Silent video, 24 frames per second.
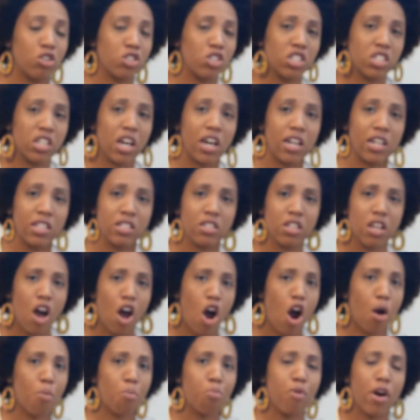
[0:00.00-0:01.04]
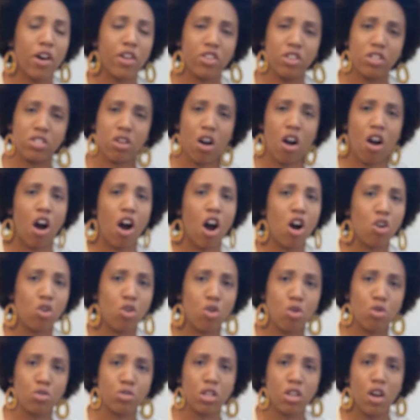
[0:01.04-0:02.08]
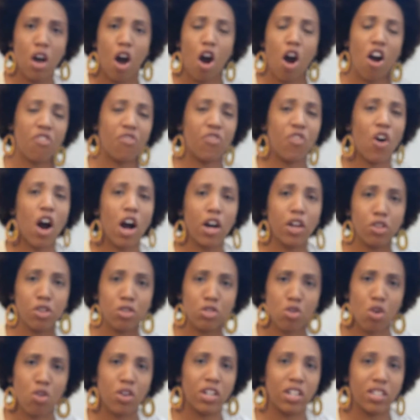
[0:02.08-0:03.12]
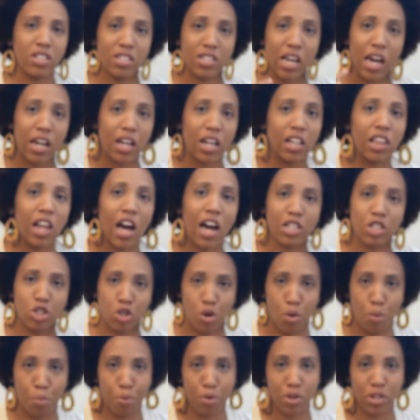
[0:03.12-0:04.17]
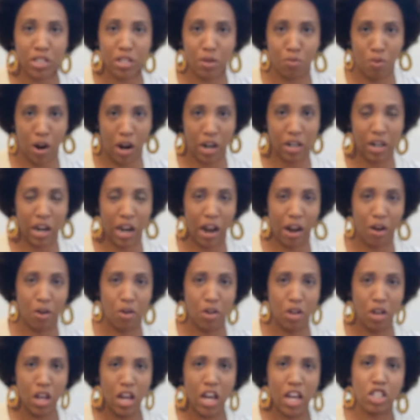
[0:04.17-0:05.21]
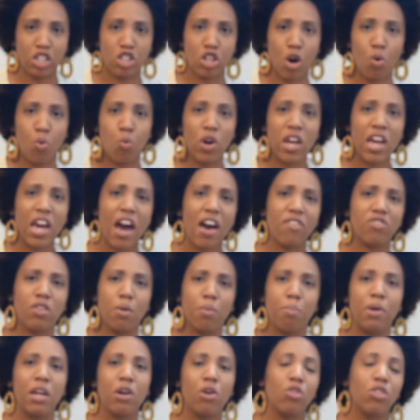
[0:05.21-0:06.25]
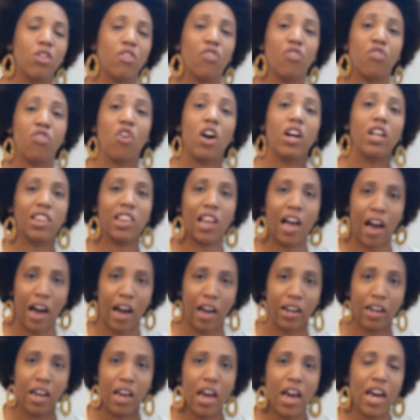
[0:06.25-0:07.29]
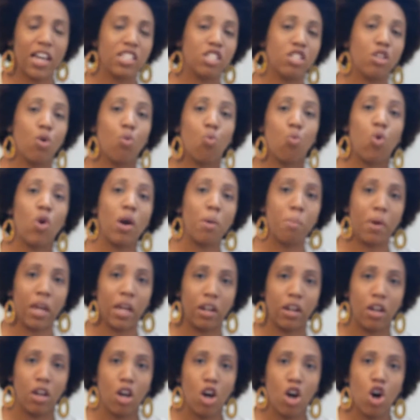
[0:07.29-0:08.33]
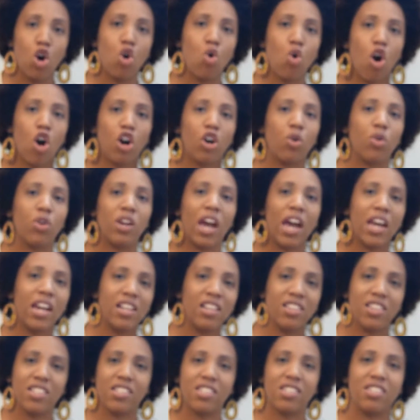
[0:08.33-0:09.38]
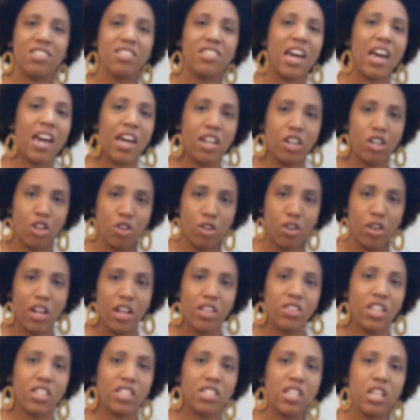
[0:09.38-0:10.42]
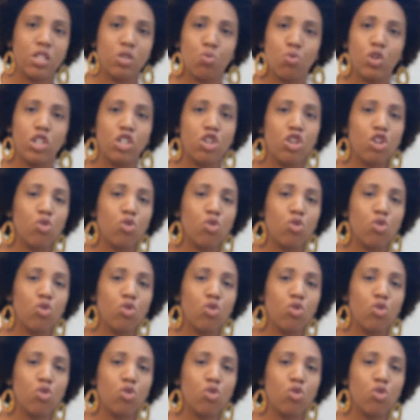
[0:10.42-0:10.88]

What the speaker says: sons, our brothers, our uncles, our fathers are in a psychological prison right now. And so we have to be on the front line as the women who are creating the standard that says when